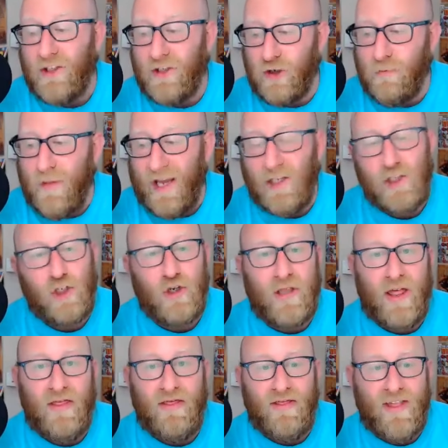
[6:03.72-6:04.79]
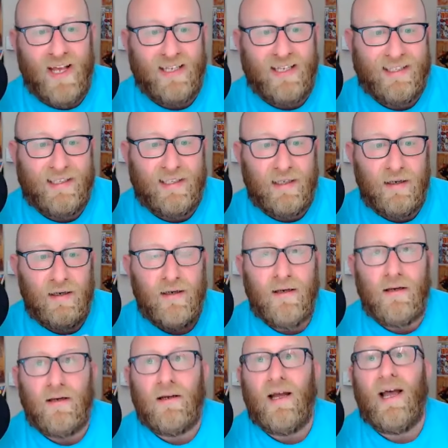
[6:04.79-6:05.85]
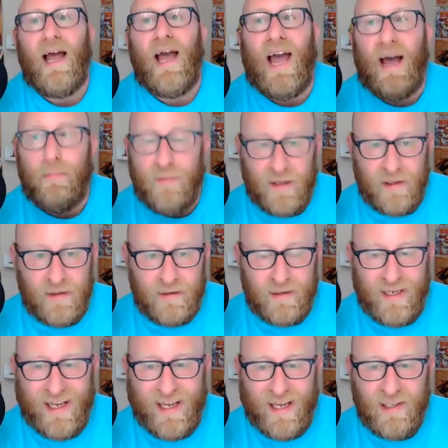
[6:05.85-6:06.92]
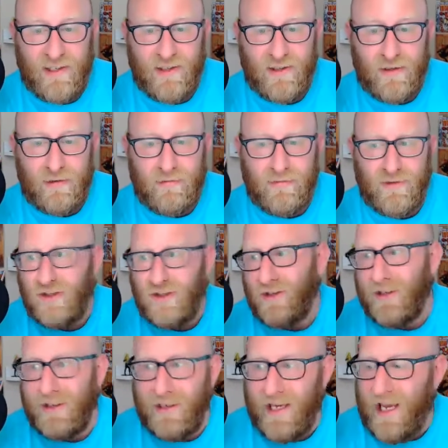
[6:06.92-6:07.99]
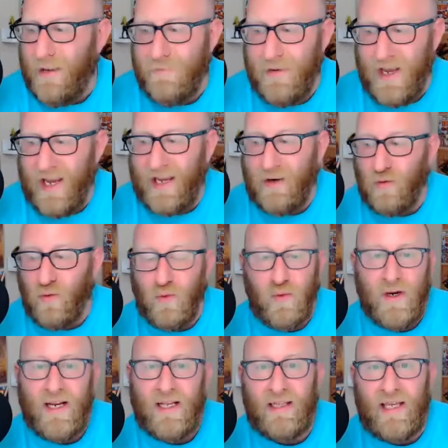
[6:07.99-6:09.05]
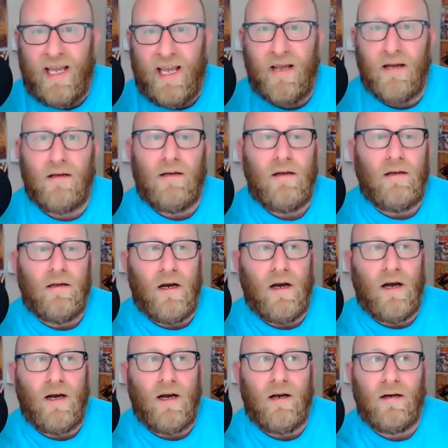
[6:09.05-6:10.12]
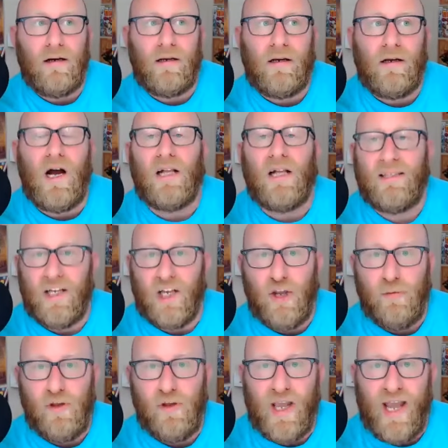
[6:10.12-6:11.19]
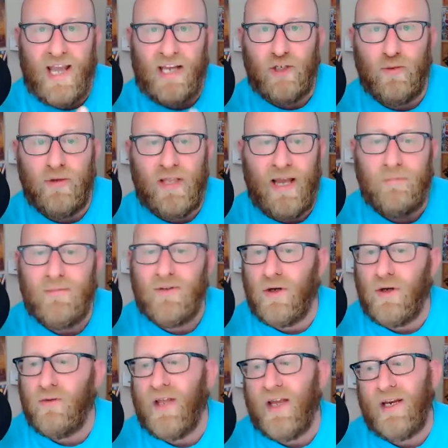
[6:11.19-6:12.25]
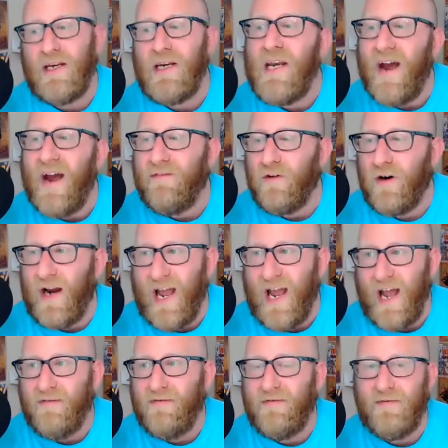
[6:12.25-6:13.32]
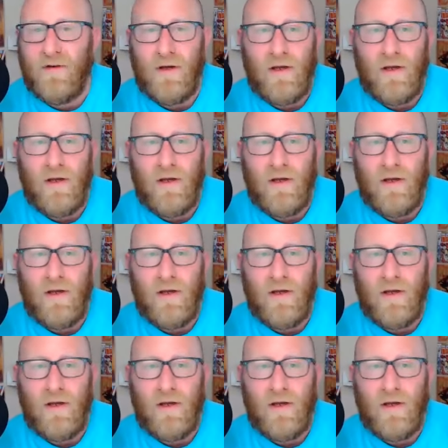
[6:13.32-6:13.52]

to make sure that this happens is just keep in really constant communication with them, so they never have